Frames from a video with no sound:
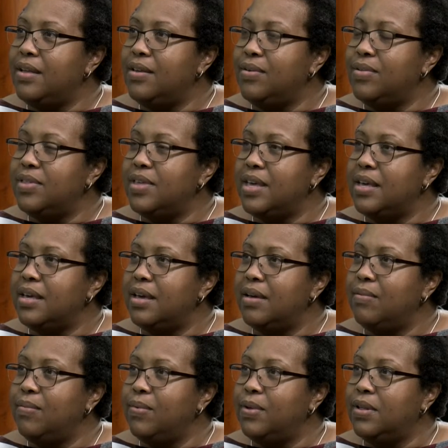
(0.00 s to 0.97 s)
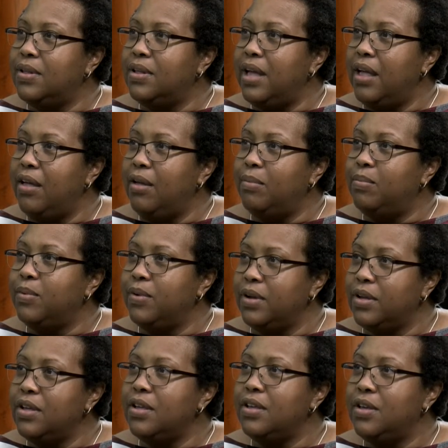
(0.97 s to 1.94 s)
you think will help
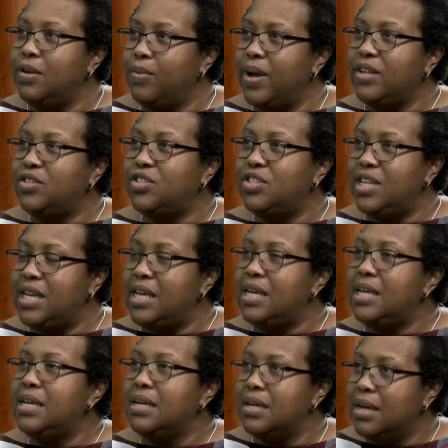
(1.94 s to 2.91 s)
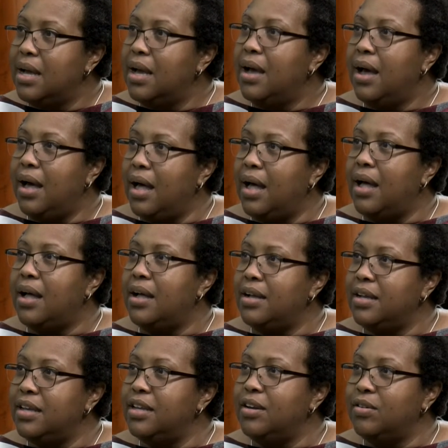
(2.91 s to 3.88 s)
UHD,
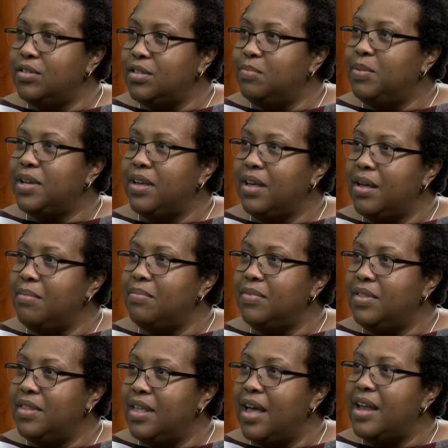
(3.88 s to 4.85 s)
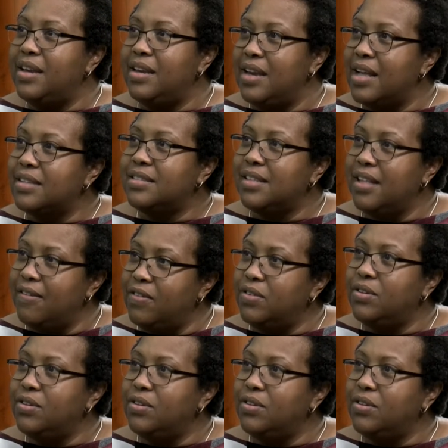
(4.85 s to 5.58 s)
to become that next level